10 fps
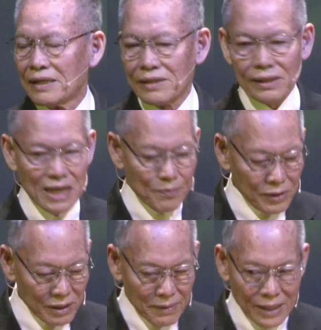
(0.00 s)
Just keep
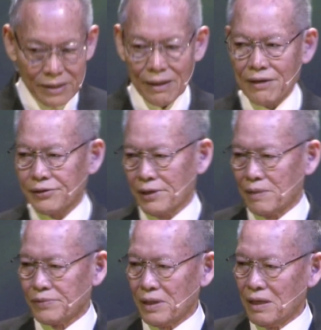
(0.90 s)
on reminding
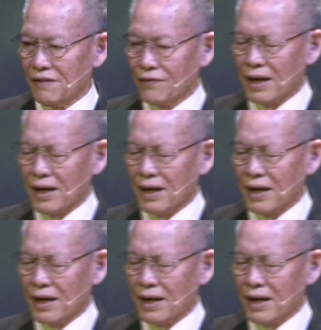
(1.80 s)
ourselves, if